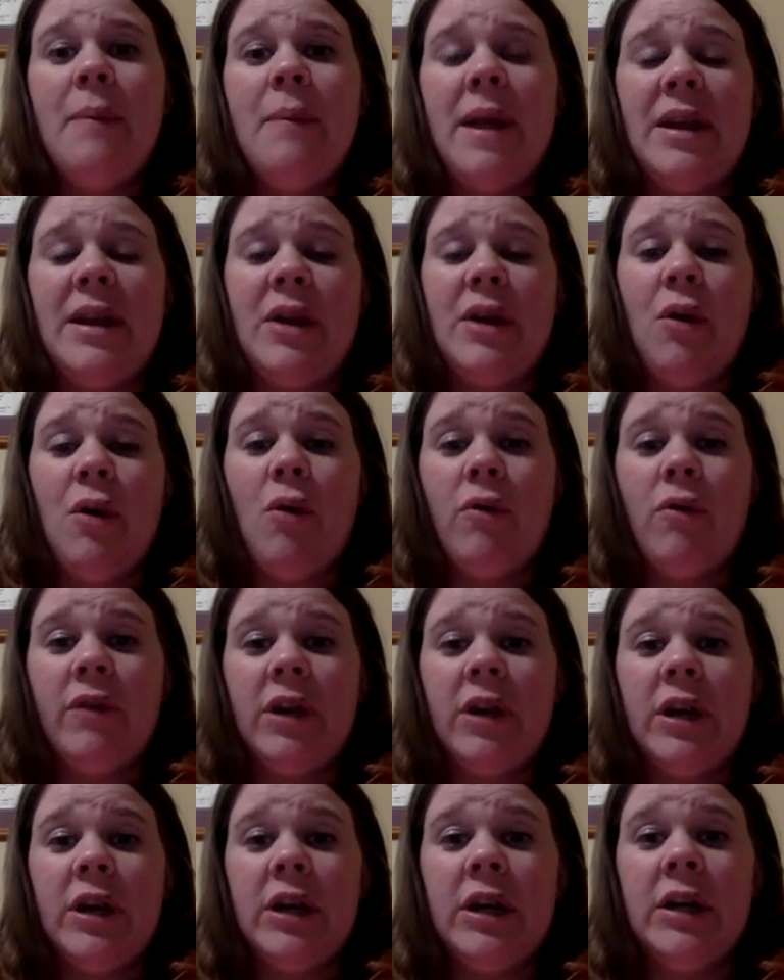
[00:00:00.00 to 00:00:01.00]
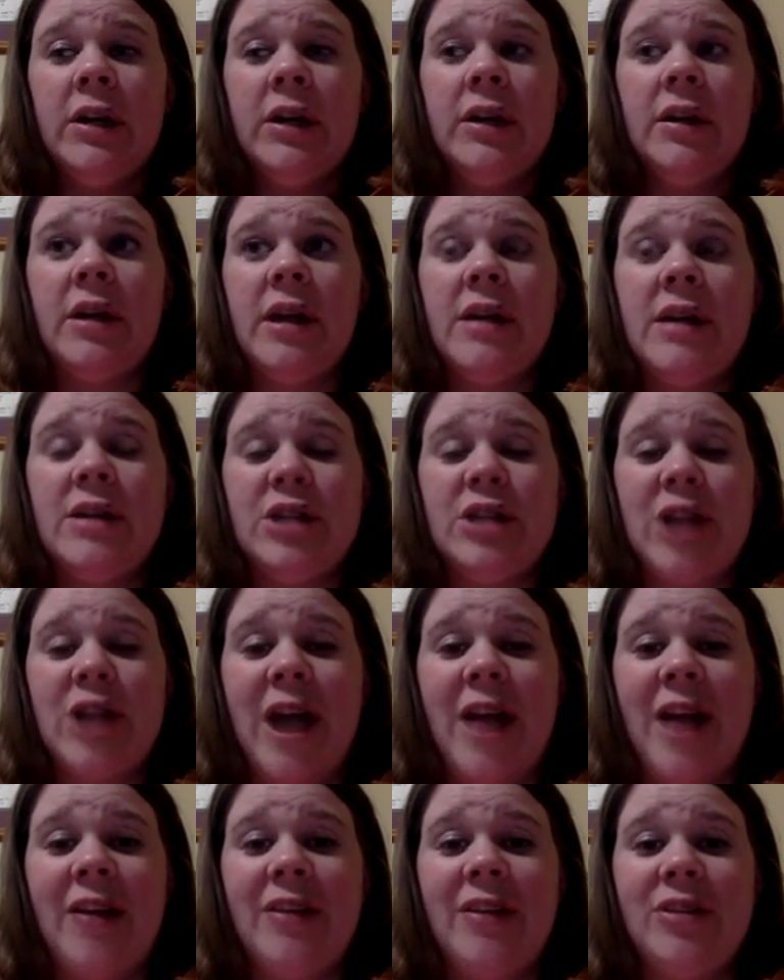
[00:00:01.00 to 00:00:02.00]
Bending over is a
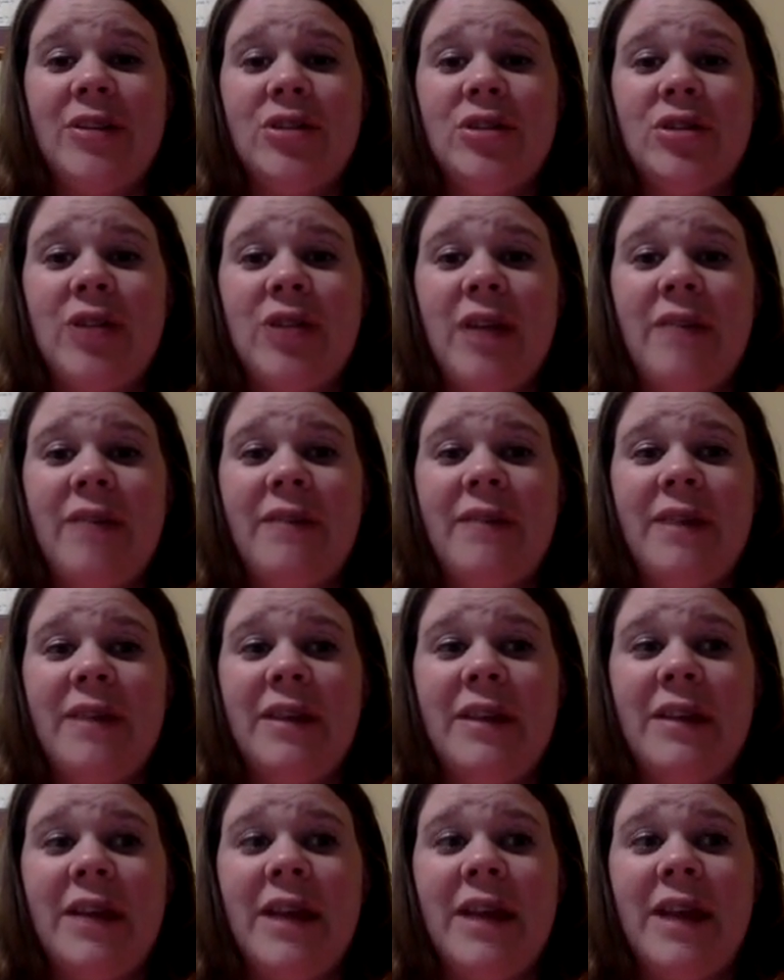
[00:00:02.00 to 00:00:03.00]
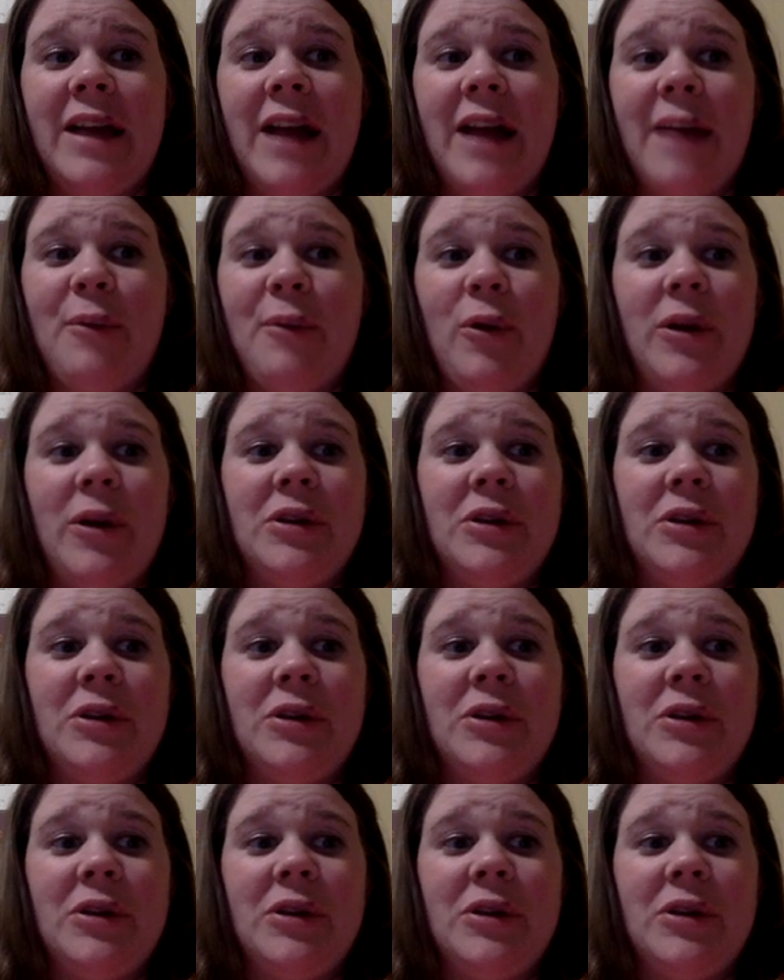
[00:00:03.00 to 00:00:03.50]
challenge. I feel like I